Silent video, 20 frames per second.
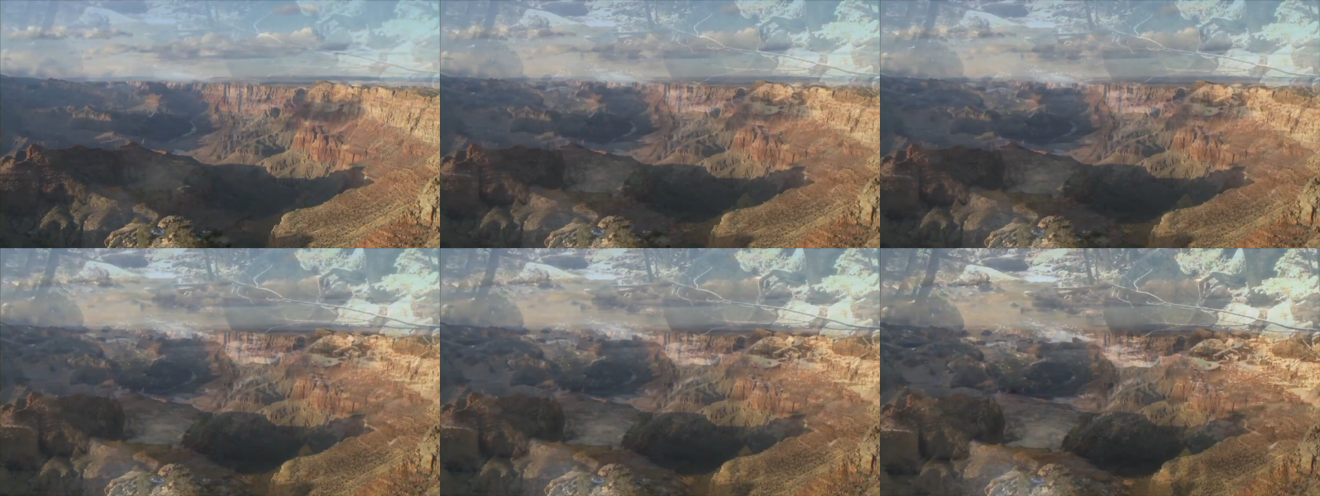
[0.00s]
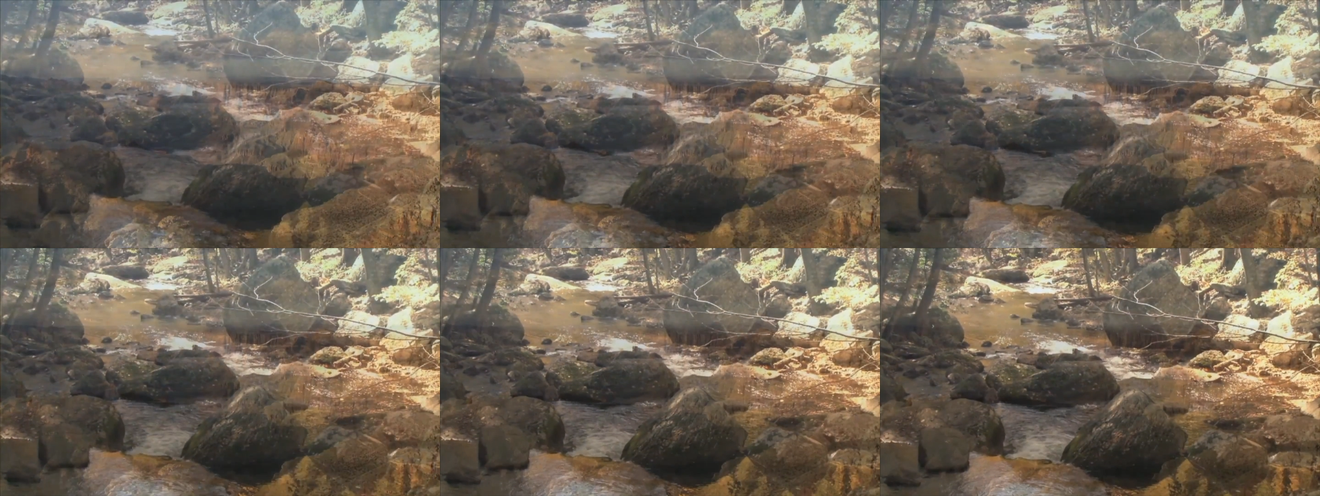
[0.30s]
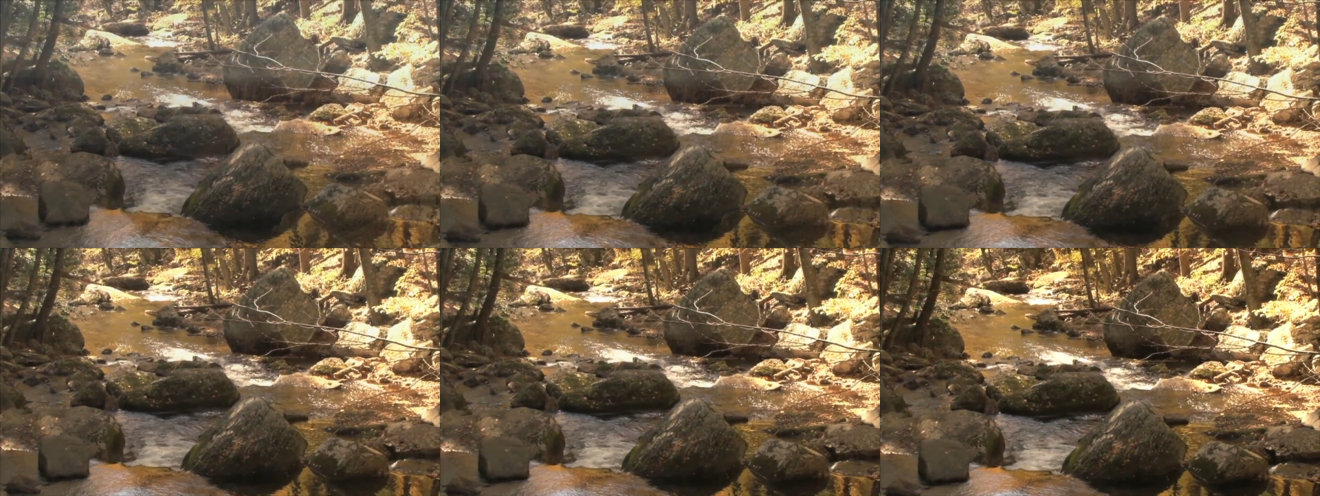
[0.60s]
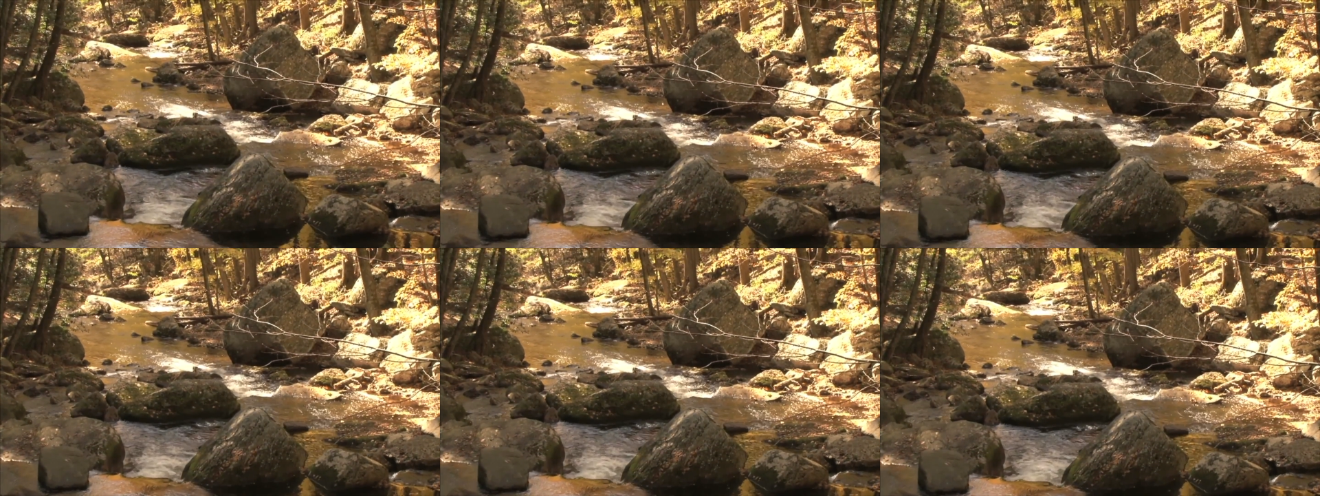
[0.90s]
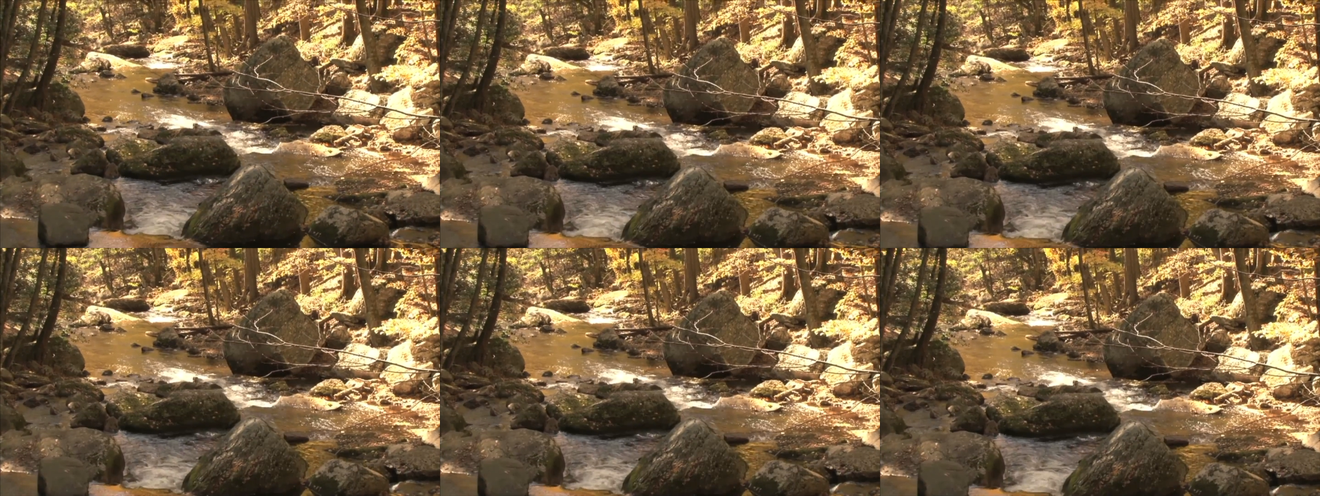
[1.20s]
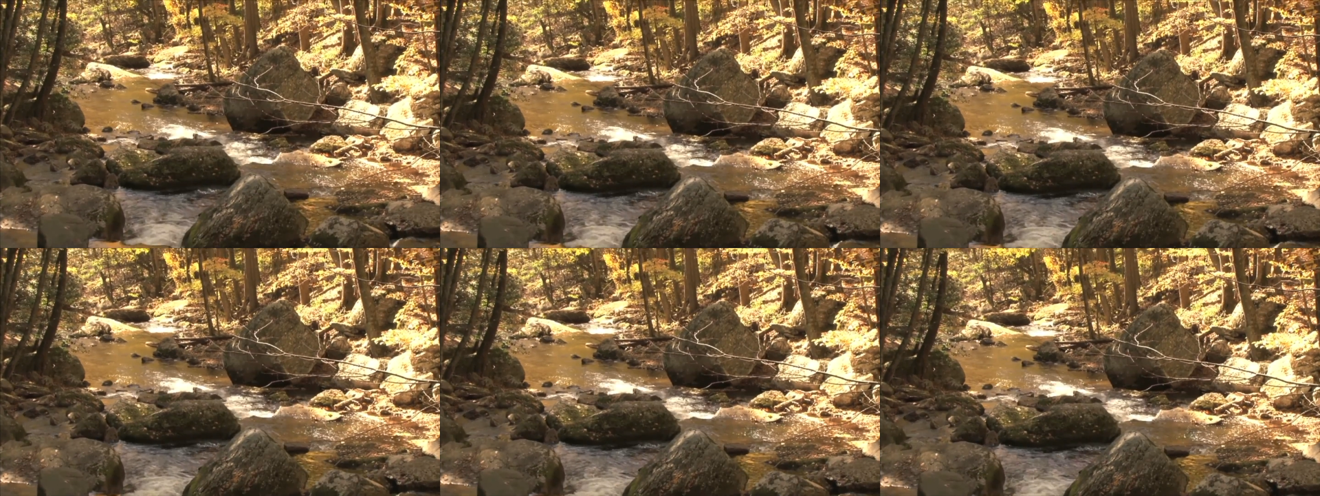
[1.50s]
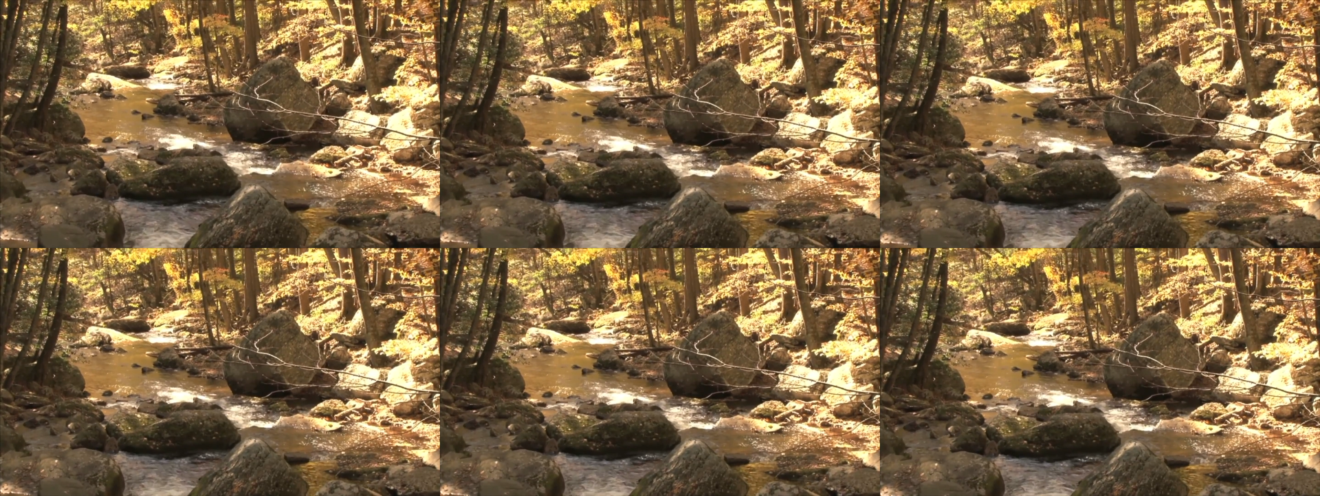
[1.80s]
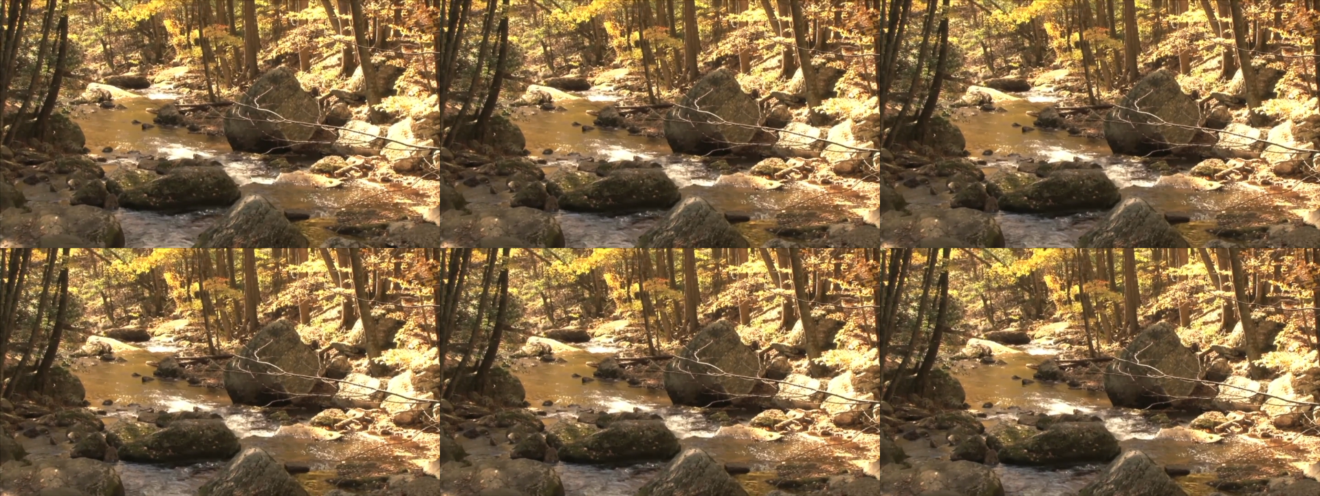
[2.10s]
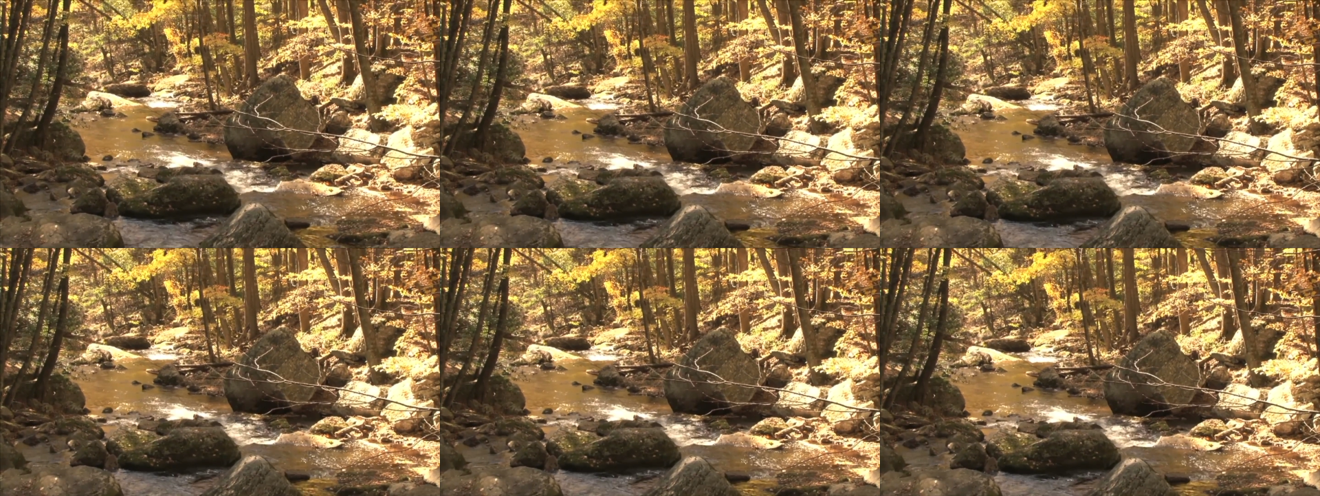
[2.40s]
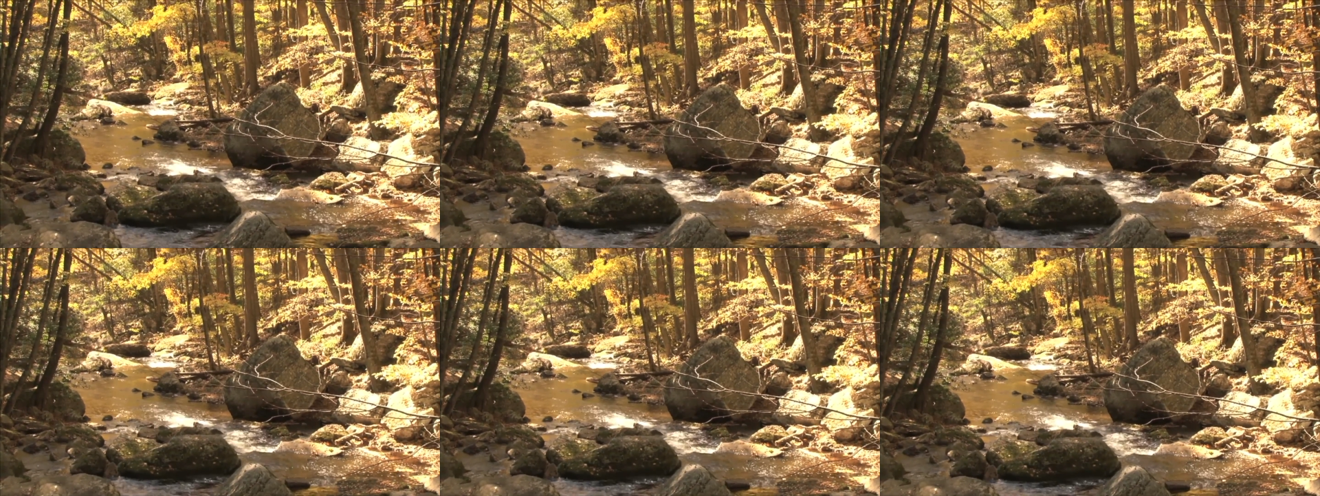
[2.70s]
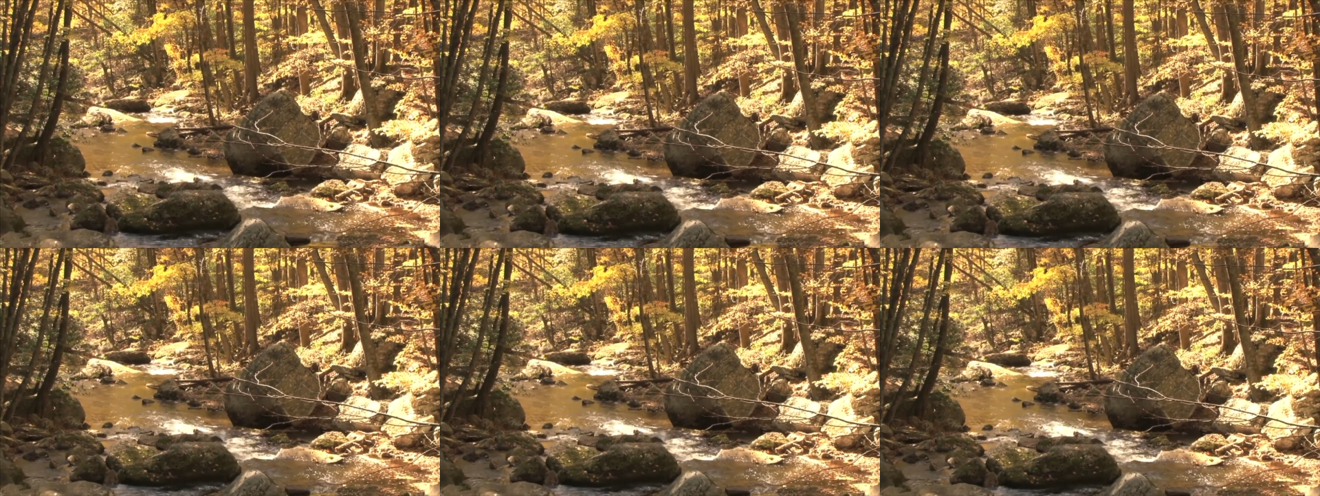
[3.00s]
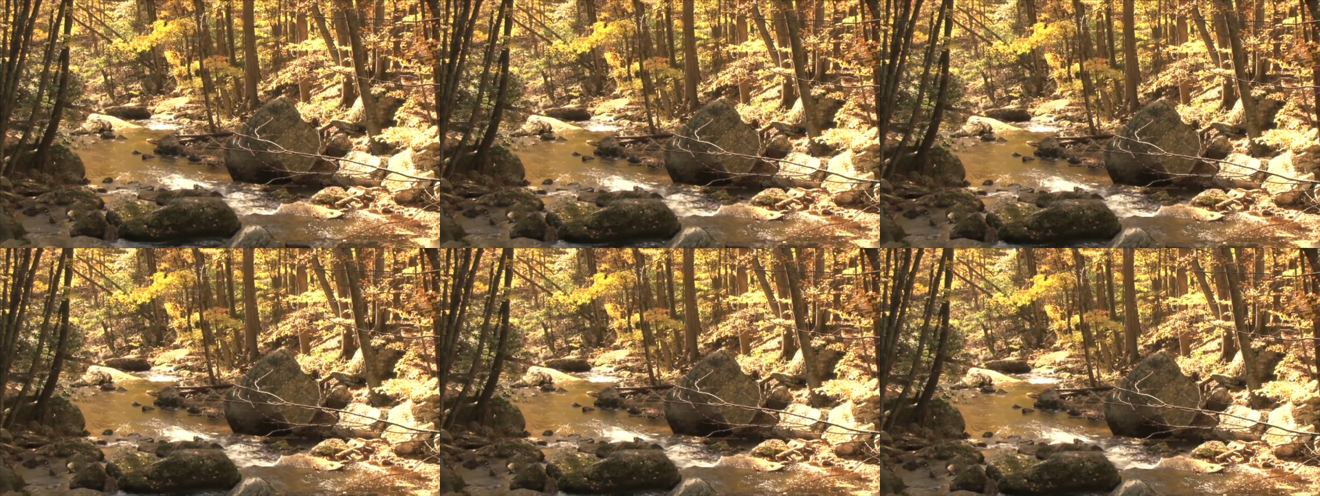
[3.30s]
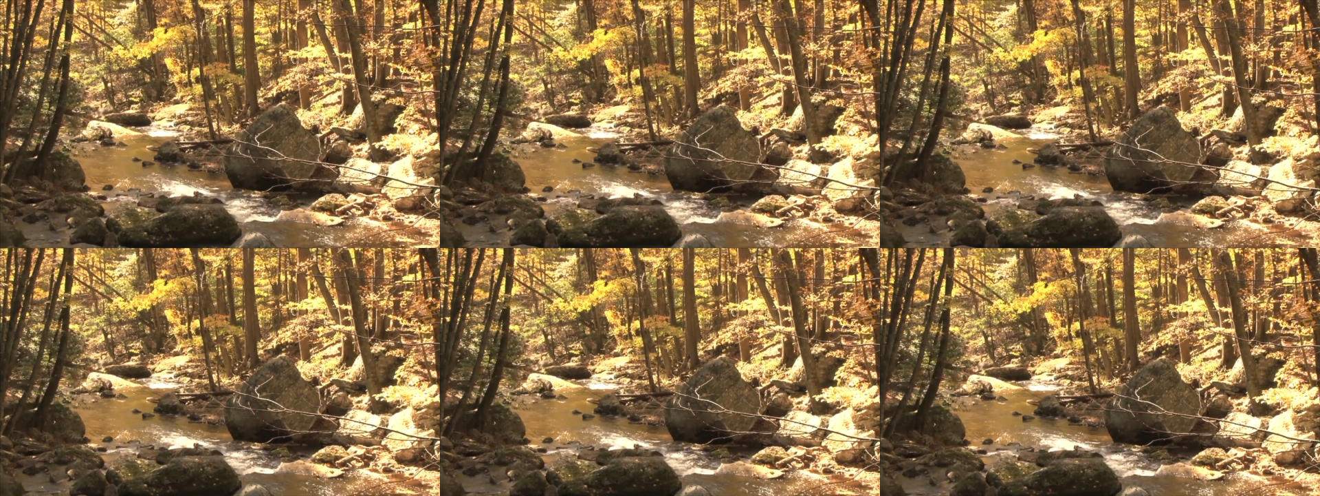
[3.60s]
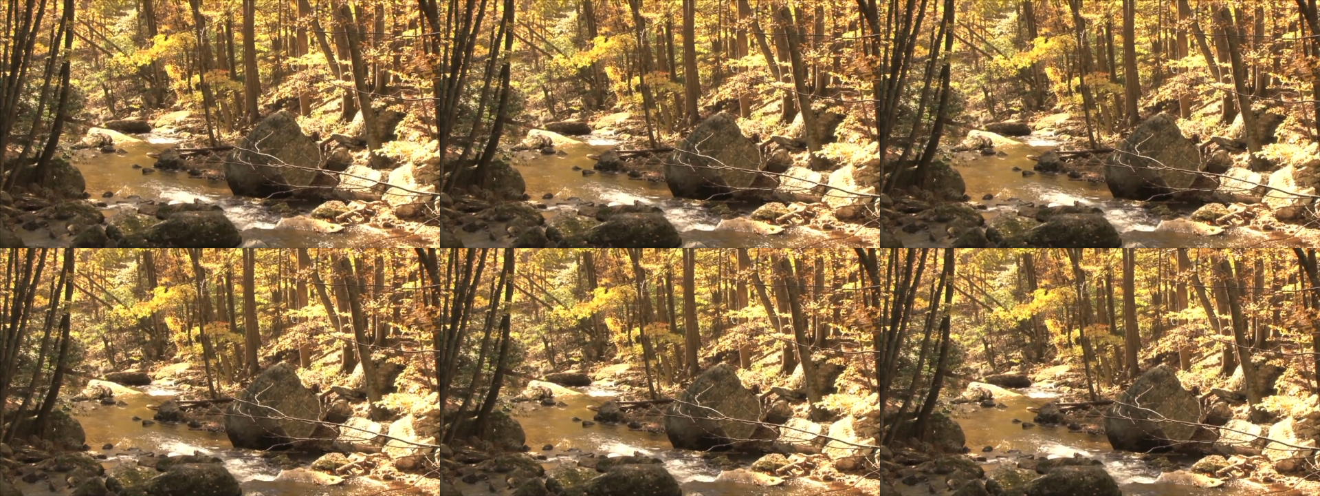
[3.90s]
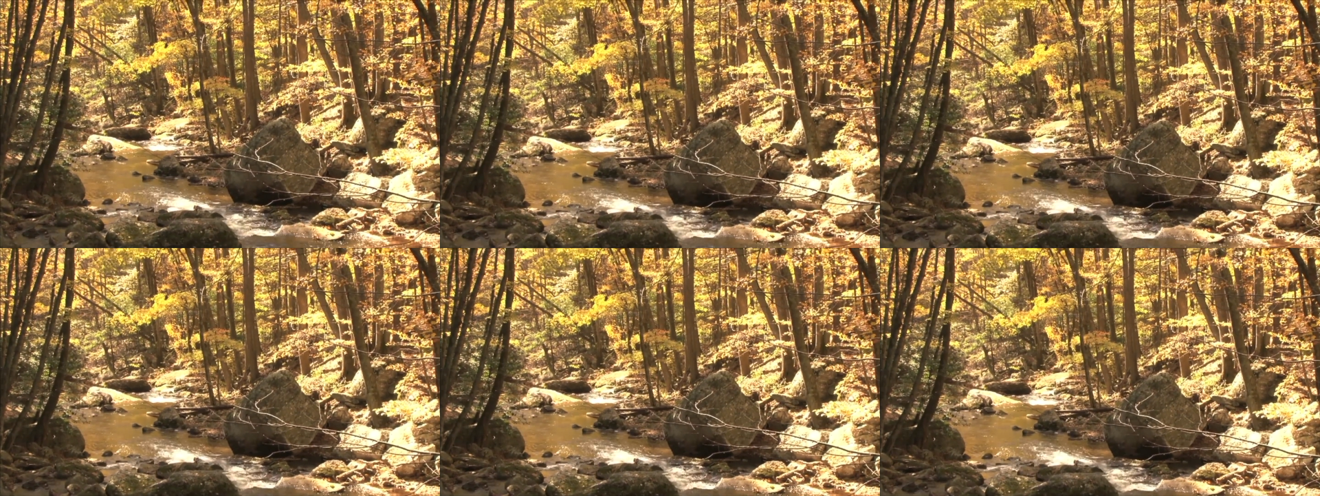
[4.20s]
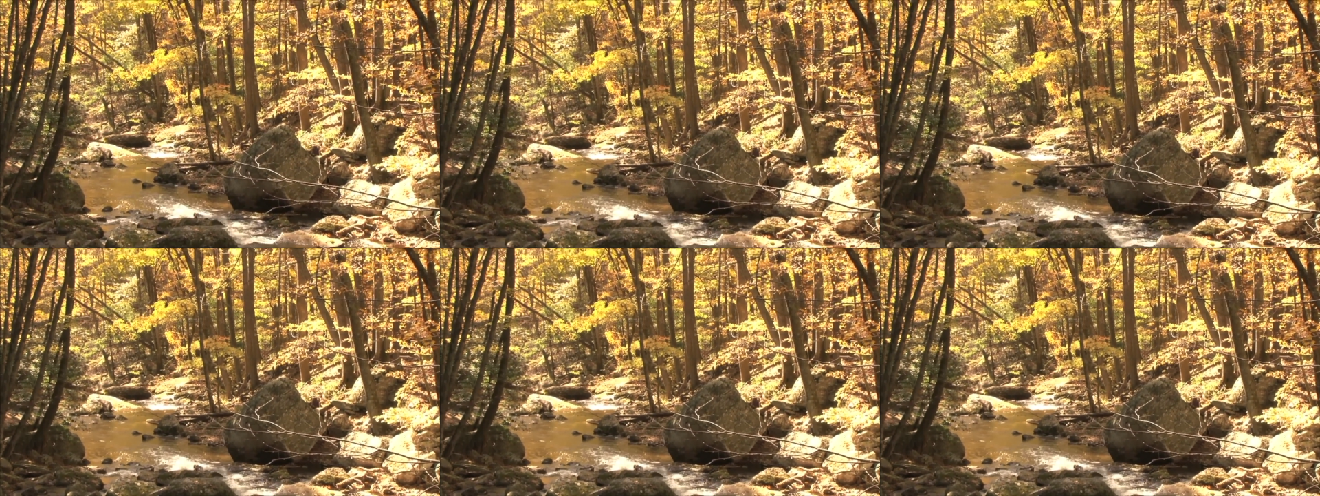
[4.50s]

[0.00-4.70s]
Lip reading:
(no speaker visible)